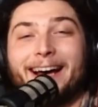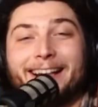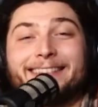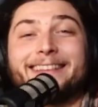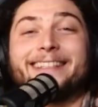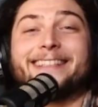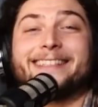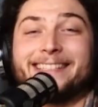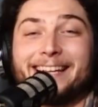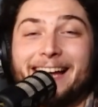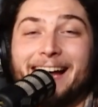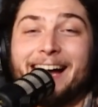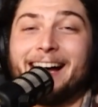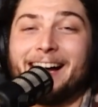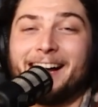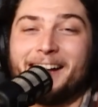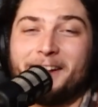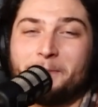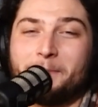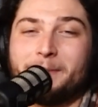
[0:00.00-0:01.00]
at the
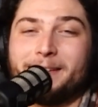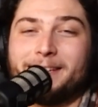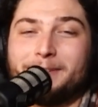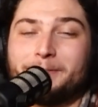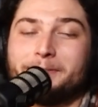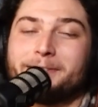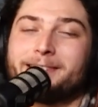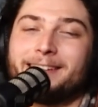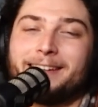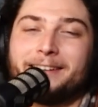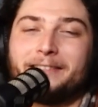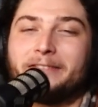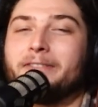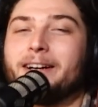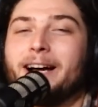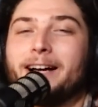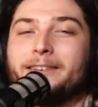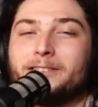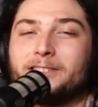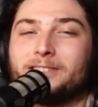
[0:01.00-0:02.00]
time he was like
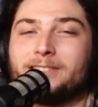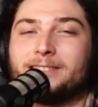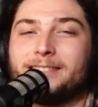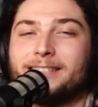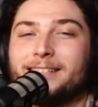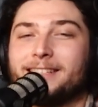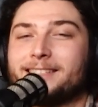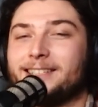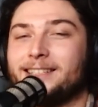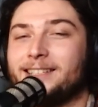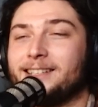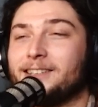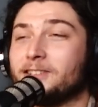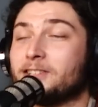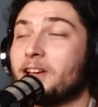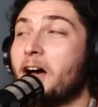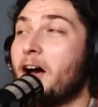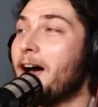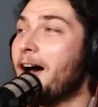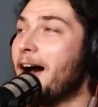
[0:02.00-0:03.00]
five or six and he goes